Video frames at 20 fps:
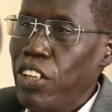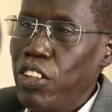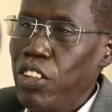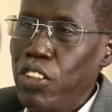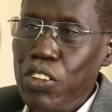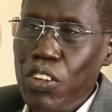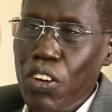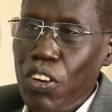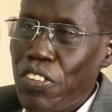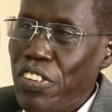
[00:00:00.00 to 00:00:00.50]

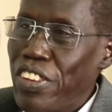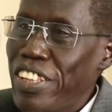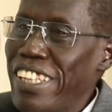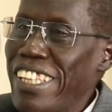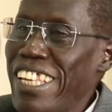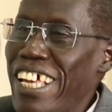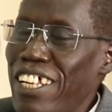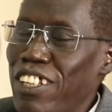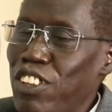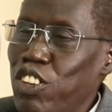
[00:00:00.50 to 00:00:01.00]
You know,
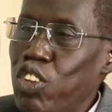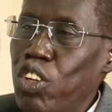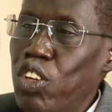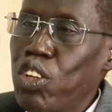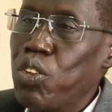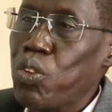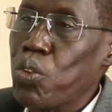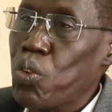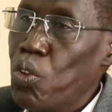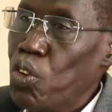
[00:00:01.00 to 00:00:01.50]
there is
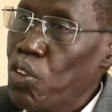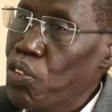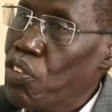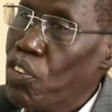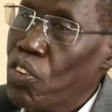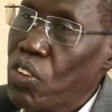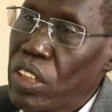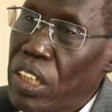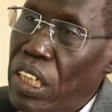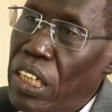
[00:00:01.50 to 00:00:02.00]
no school
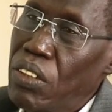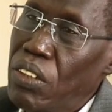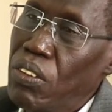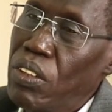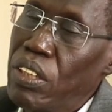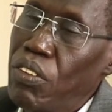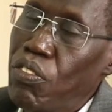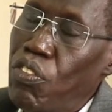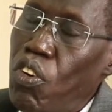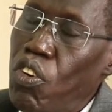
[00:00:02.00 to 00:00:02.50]
for
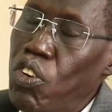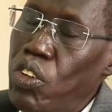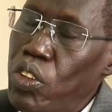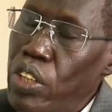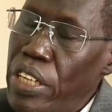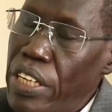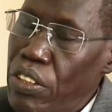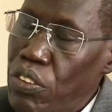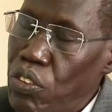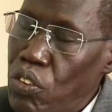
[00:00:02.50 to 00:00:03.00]

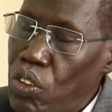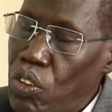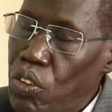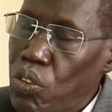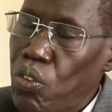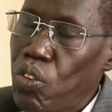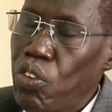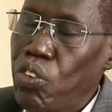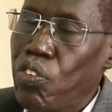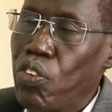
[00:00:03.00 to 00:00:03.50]

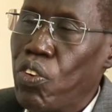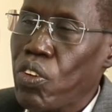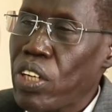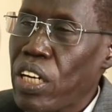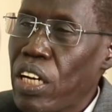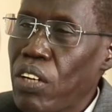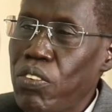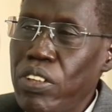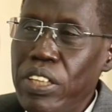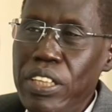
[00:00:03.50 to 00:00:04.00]

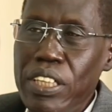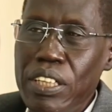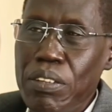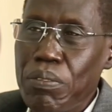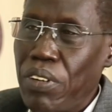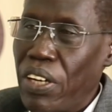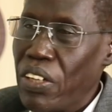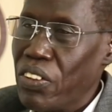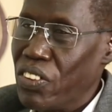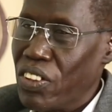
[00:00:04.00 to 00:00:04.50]

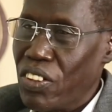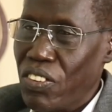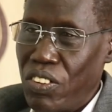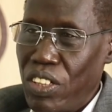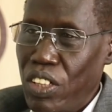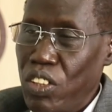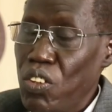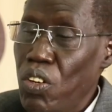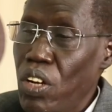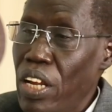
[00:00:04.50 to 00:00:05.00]
graduating vice
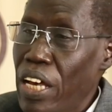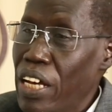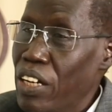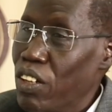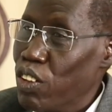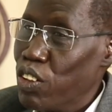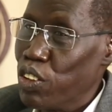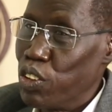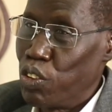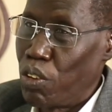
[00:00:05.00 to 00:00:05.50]
chancellor. You learn
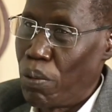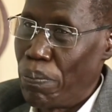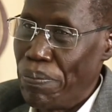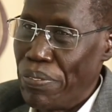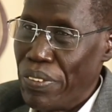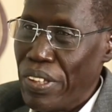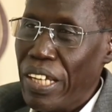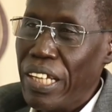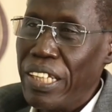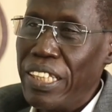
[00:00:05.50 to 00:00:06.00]
on the job.
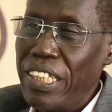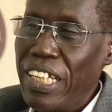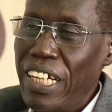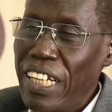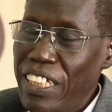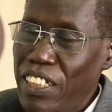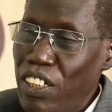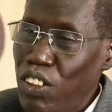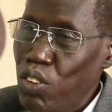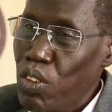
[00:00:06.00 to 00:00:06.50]
The
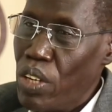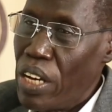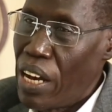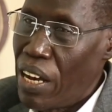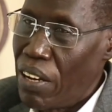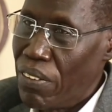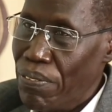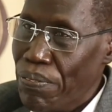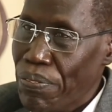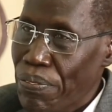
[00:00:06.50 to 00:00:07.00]
little you
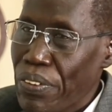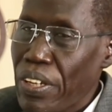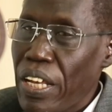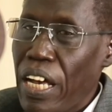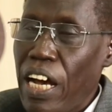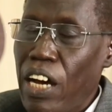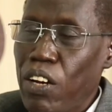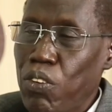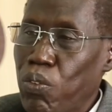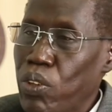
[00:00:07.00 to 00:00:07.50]
have
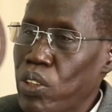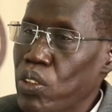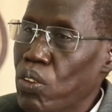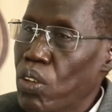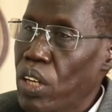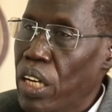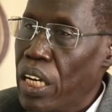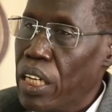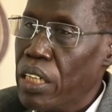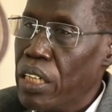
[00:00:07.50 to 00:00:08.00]
and what
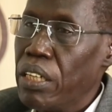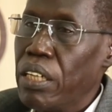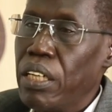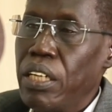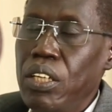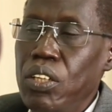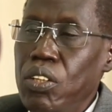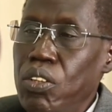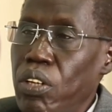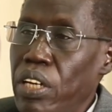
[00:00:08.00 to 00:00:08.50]
you
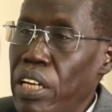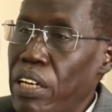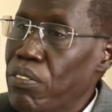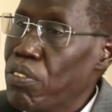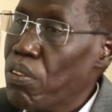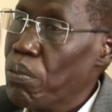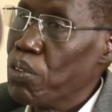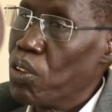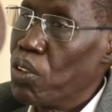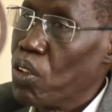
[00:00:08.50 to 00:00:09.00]
learn
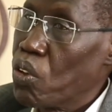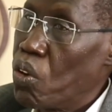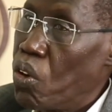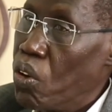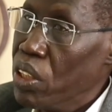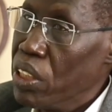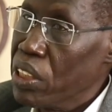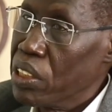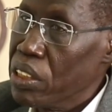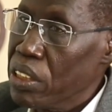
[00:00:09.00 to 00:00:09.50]
from your
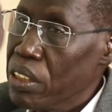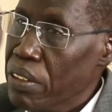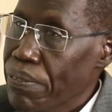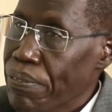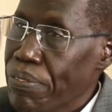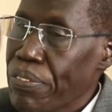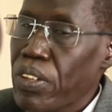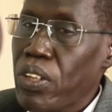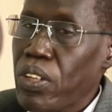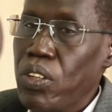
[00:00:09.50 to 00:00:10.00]
colleagues,
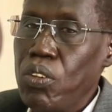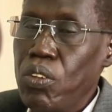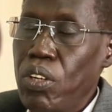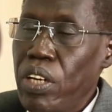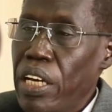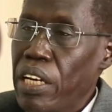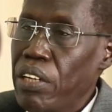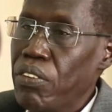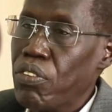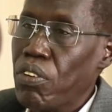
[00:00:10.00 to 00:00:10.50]
you
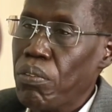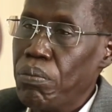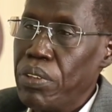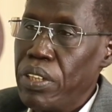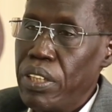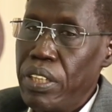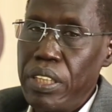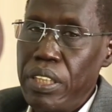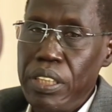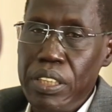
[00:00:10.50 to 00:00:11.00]
learn from
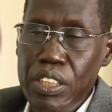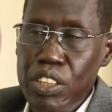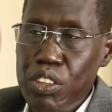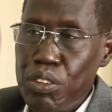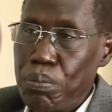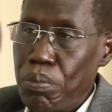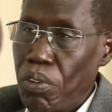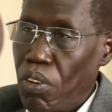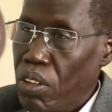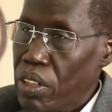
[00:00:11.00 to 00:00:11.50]
the
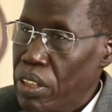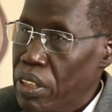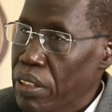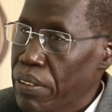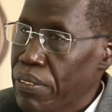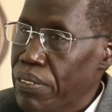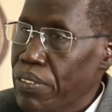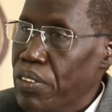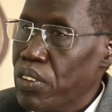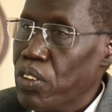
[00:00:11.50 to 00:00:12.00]
dean's board,
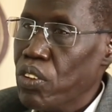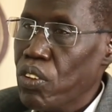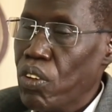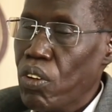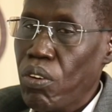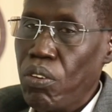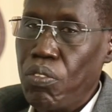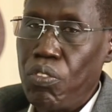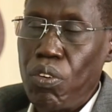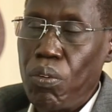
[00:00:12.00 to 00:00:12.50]
you
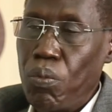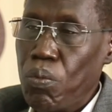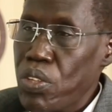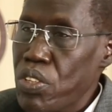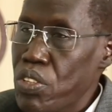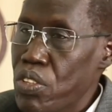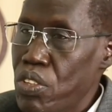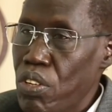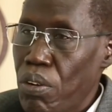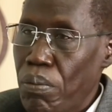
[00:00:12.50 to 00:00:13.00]
know, from
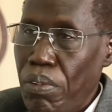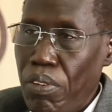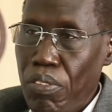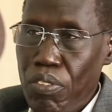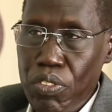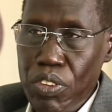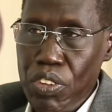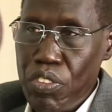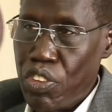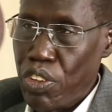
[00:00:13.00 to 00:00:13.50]
wisdom of
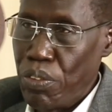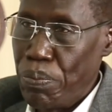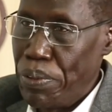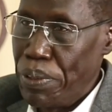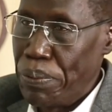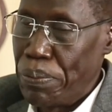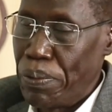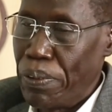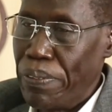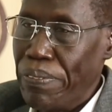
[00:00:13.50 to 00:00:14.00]
different
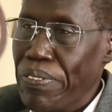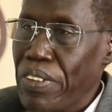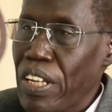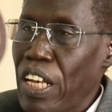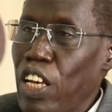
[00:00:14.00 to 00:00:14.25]
people.